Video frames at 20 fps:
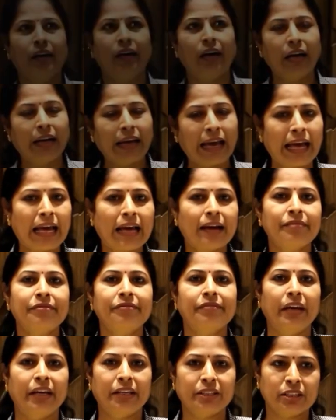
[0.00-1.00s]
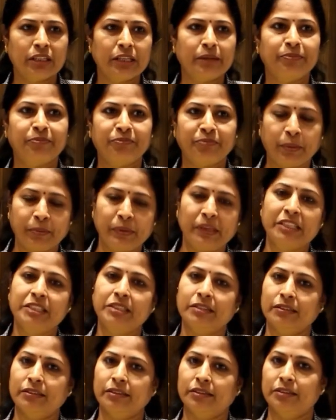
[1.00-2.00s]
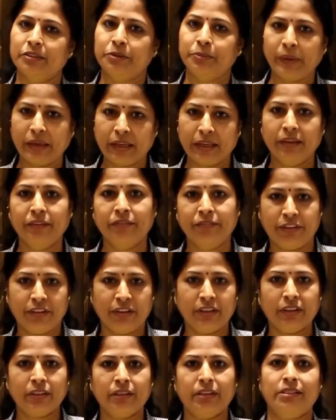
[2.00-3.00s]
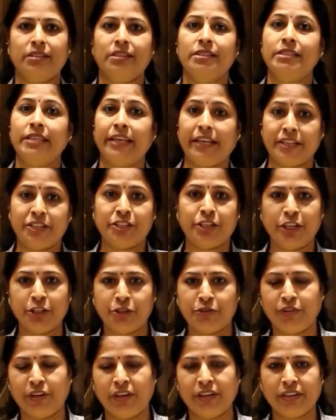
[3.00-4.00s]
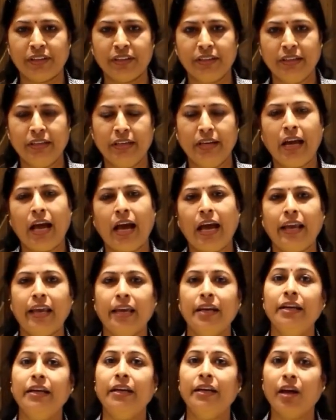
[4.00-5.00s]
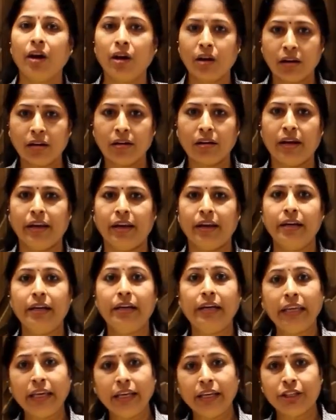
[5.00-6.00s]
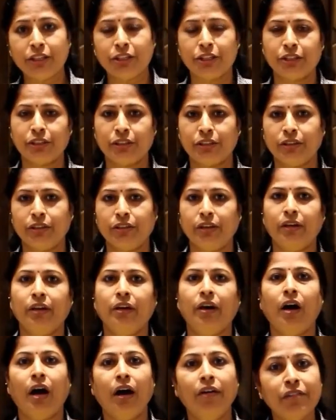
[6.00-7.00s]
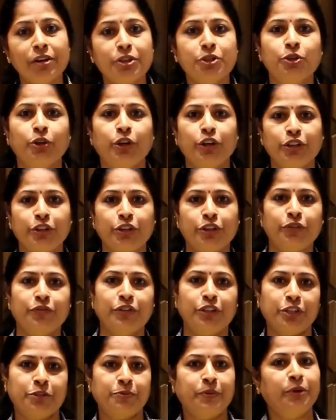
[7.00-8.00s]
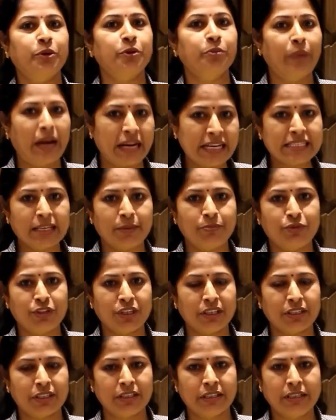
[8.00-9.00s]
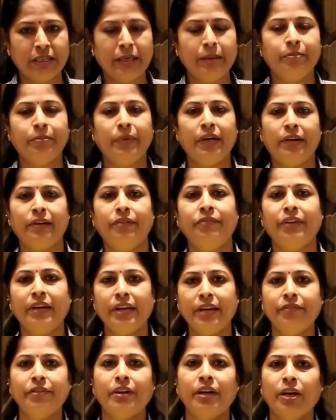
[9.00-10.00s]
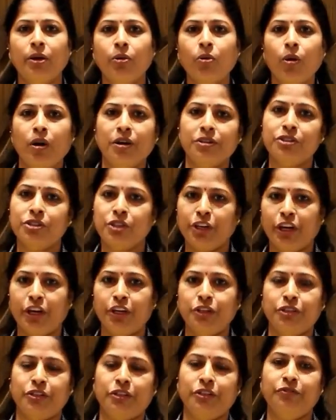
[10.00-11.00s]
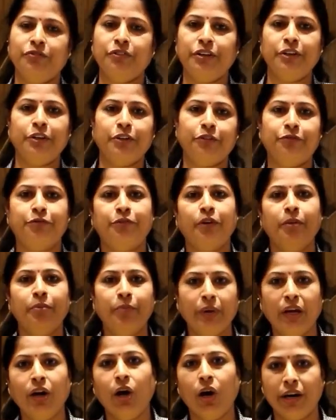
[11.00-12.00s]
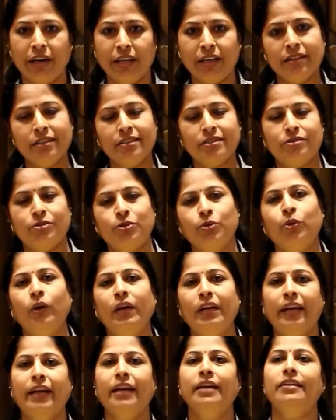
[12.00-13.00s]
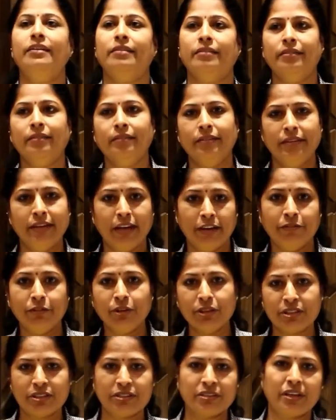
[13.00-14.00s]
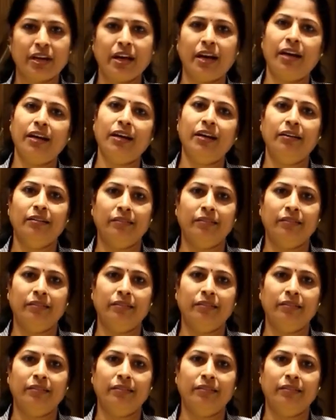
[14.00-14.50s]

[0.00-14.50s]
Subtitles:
I have actually public speaking fear. That's a stage fear. I can talk, I can teach hours together with respect to my subject, but whenever I go on stage in front of a big audience, so I'll get nervous and